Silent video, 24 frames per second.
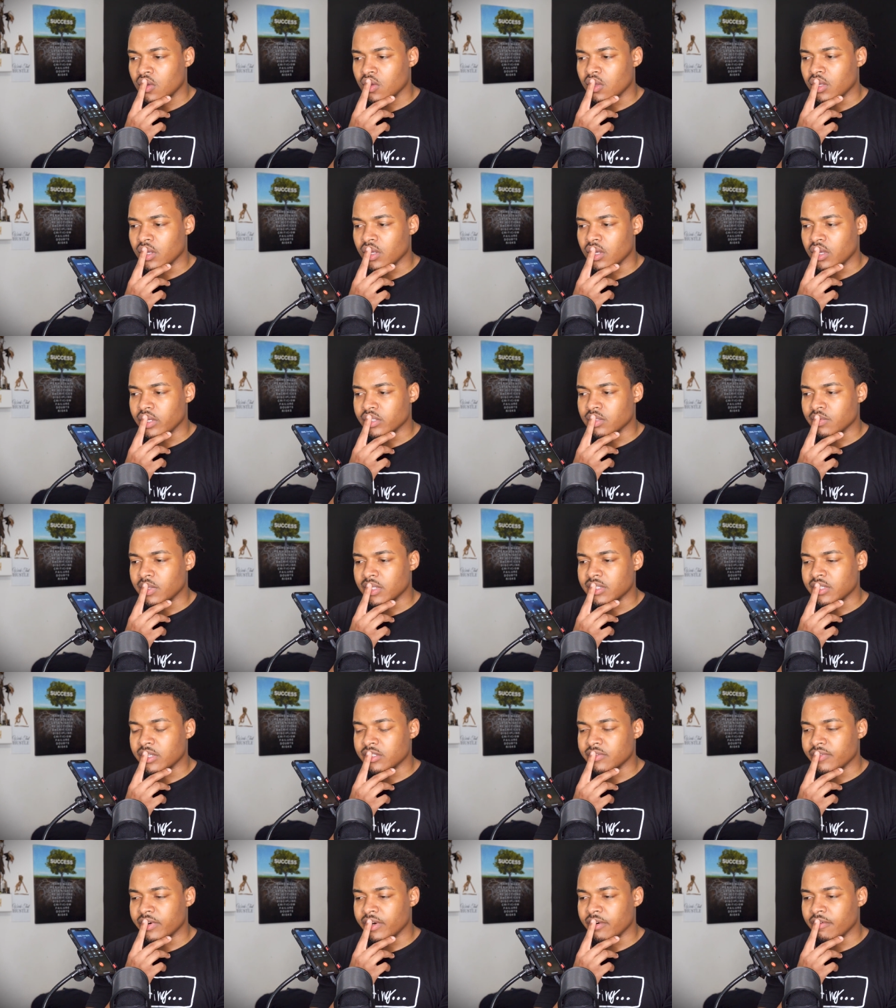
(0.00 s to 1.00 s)
Okay, awesome. That
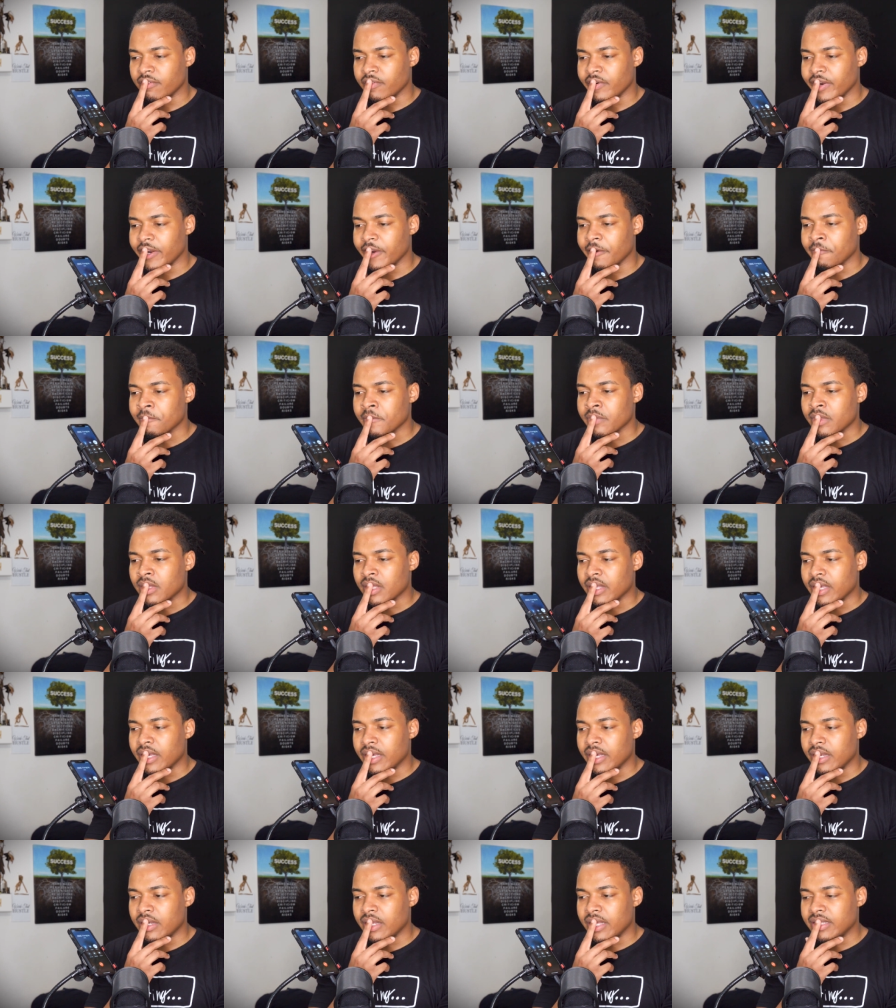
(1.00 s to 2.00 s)
sounds very fair.
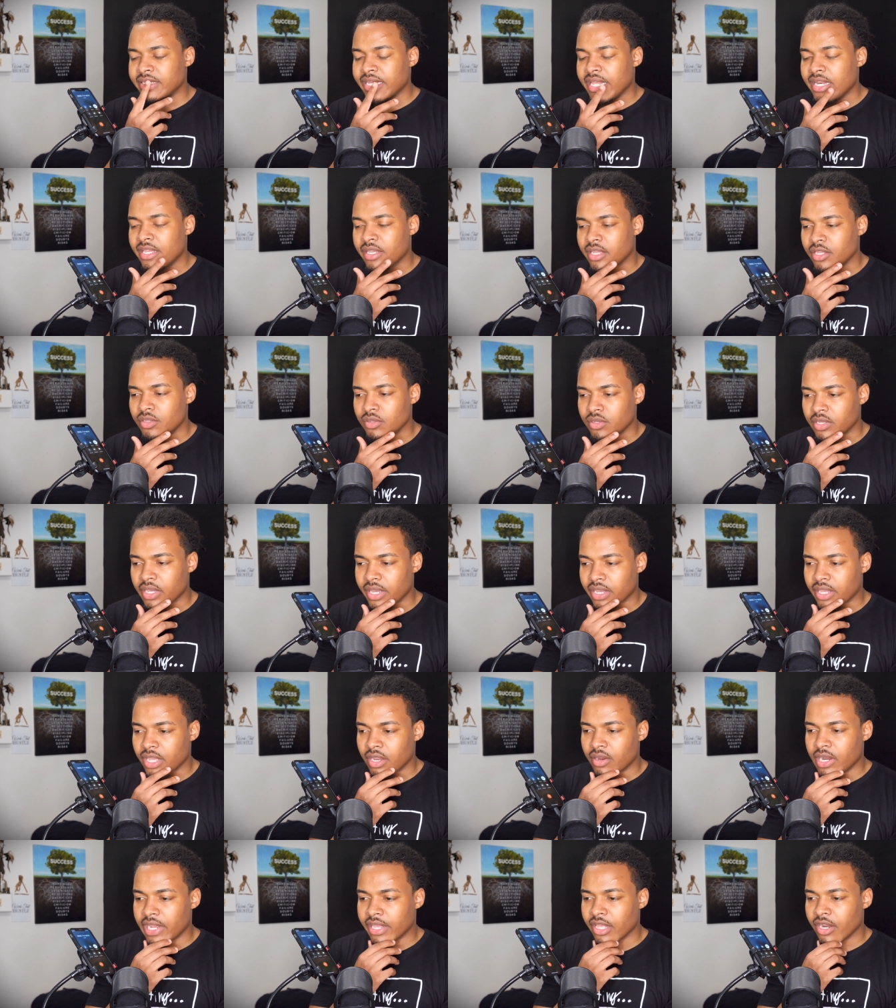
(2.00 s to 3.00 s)
And and Danny, can you, I
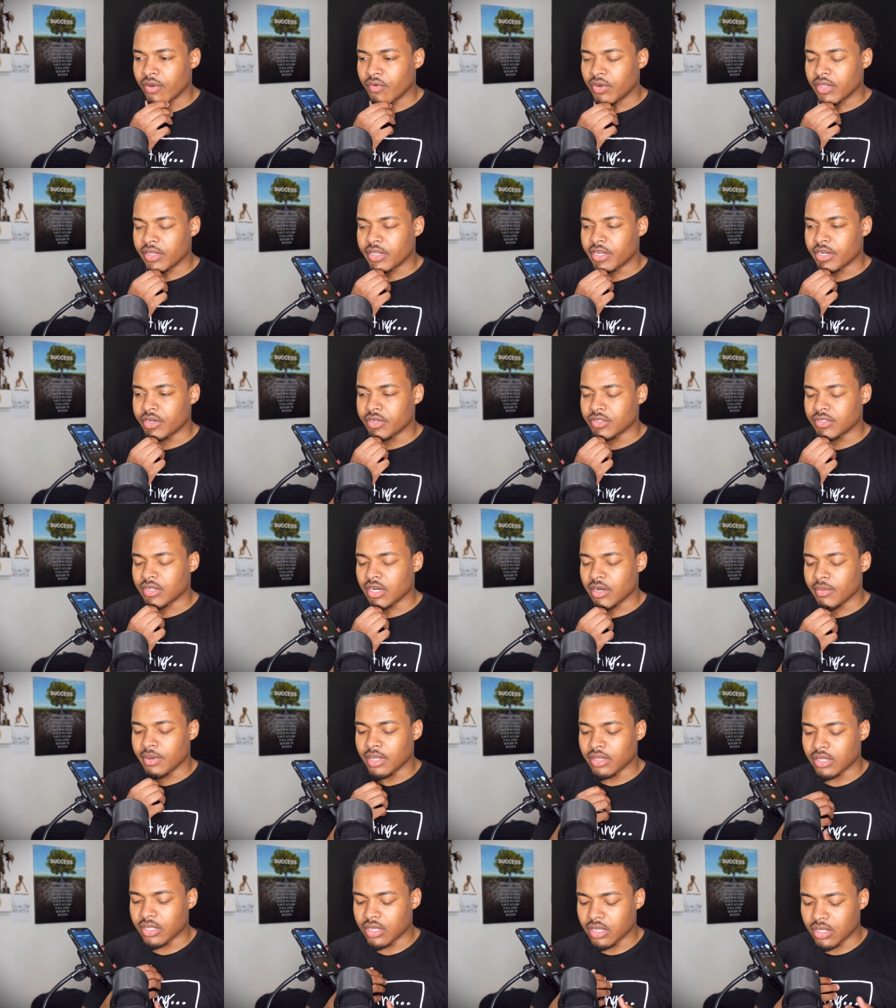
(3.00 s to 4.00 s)
can't I can't really hear you. Sorry
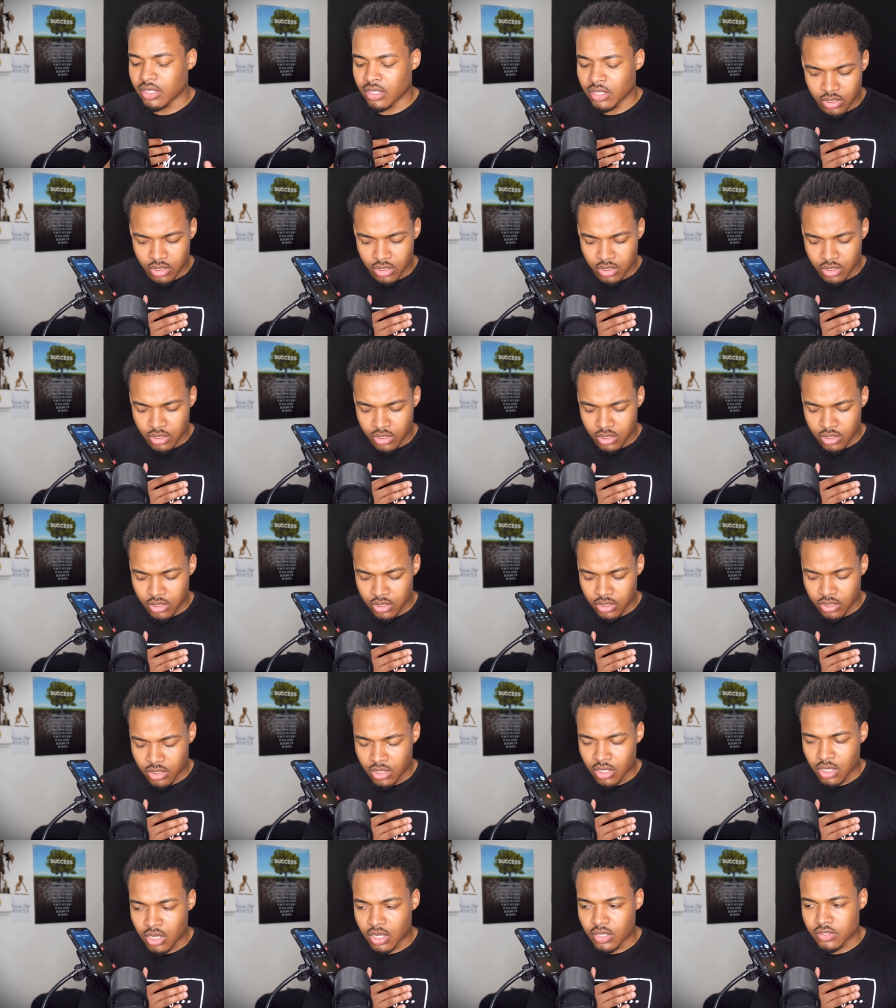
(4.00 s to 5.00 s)
about that. Yeah, no
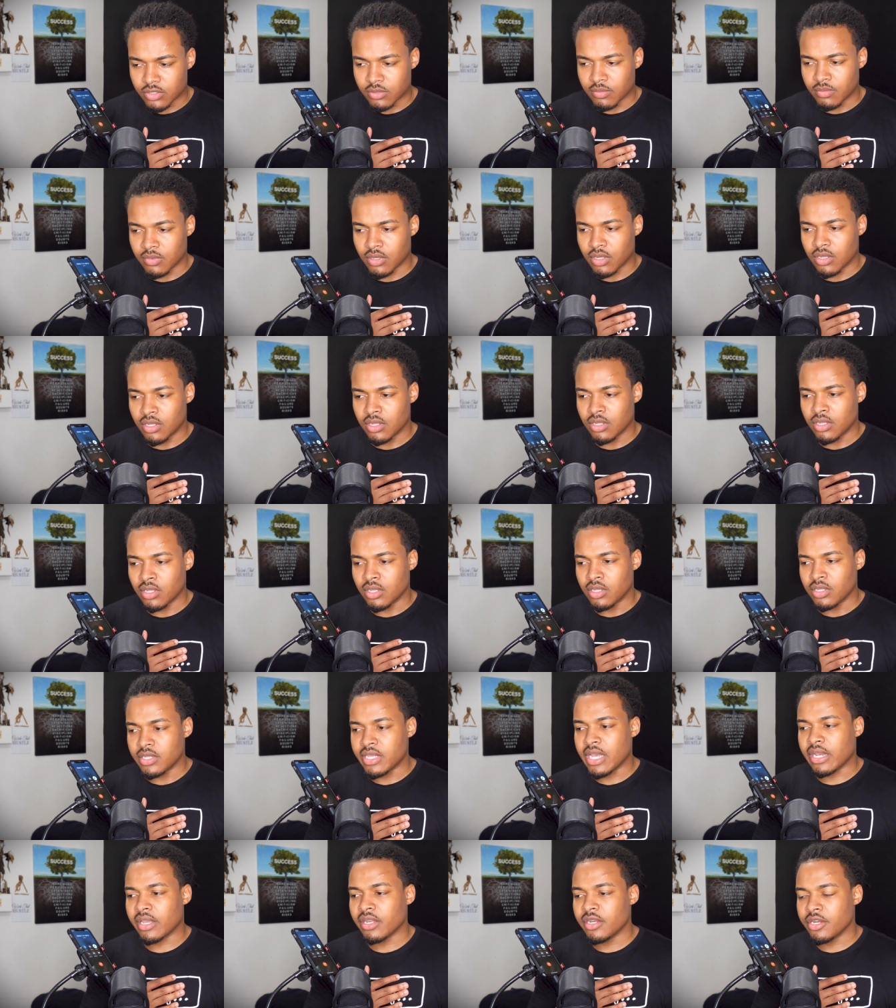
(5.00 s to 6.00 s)
problem. Sorry, awesome. Can you hear me now?
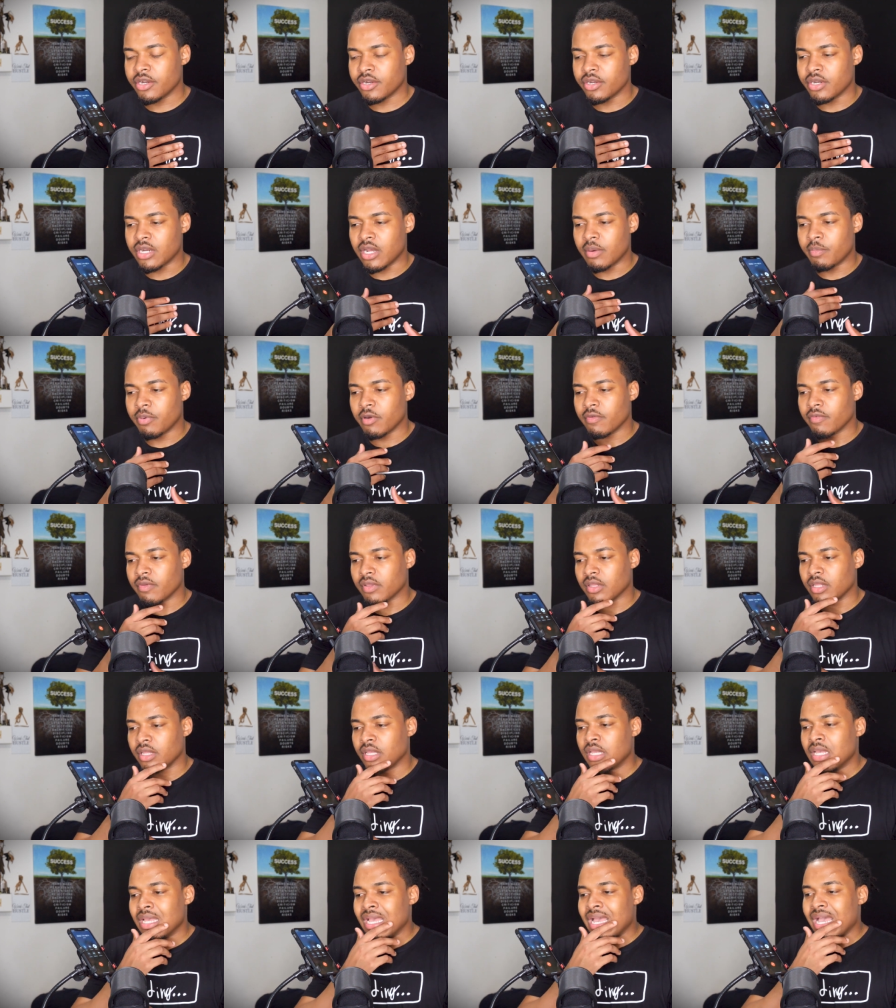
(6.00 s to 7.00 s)
Yeah, I can hear you now
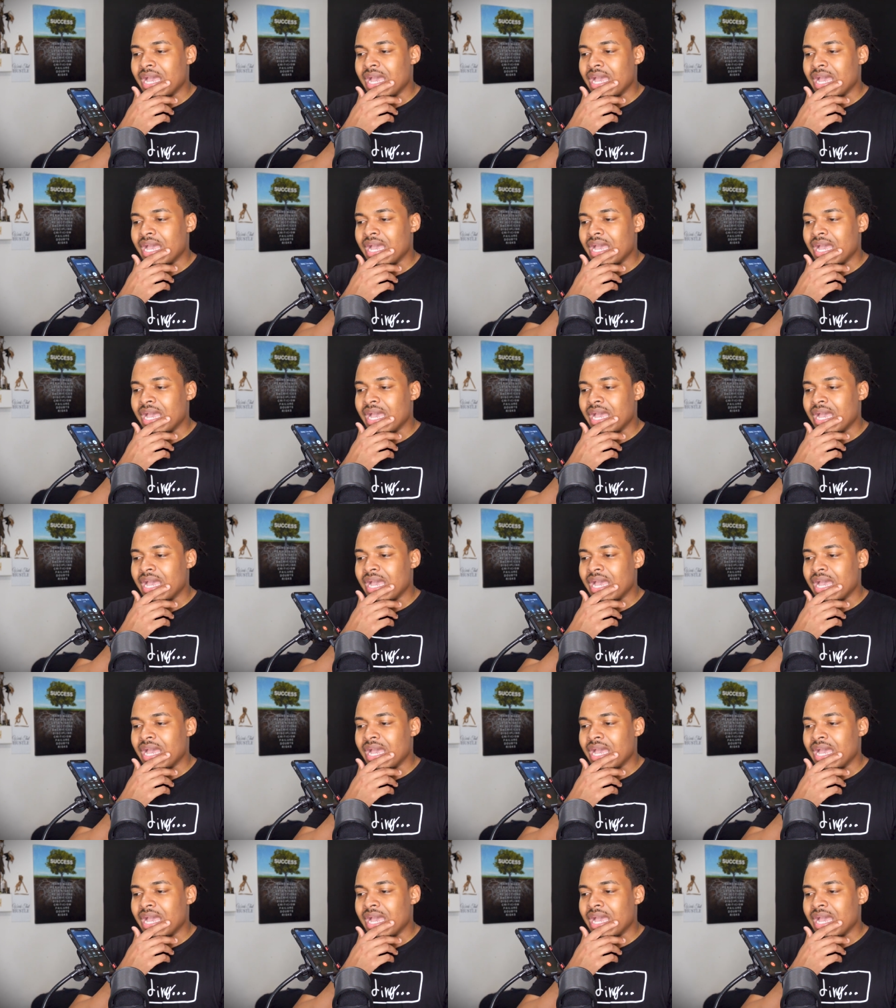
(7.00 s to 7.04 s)
perfectly.